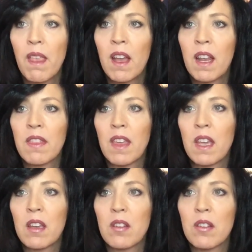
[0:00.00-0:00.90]
and i
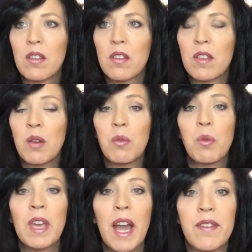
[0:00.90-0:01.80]
think that what
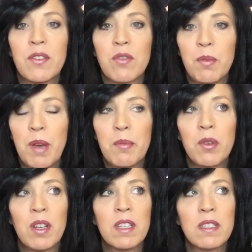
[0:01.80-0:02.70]
we have to
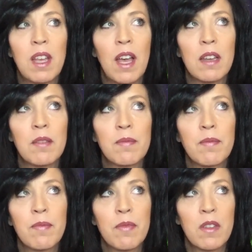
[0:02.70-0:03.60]
remember is that
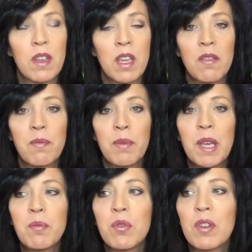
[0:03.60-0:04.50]
if
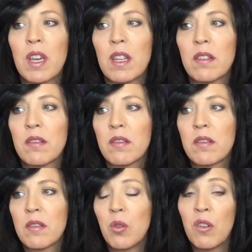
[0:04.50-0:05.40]
people can,
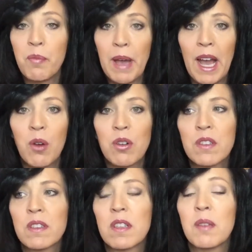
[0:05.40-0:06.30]
or if
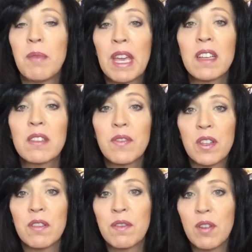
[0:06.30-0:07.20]
powers can make us
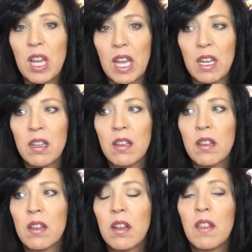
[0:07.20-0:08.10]
feel afraid,
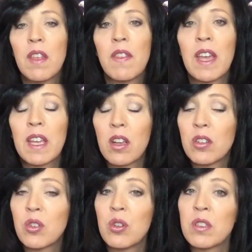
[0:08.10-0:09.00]
then they can
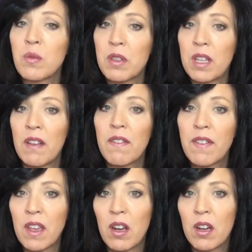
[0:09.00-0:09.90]
control us with that
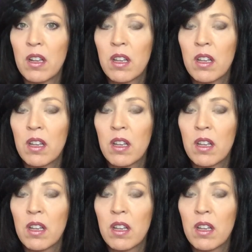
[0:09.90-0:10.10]
fear.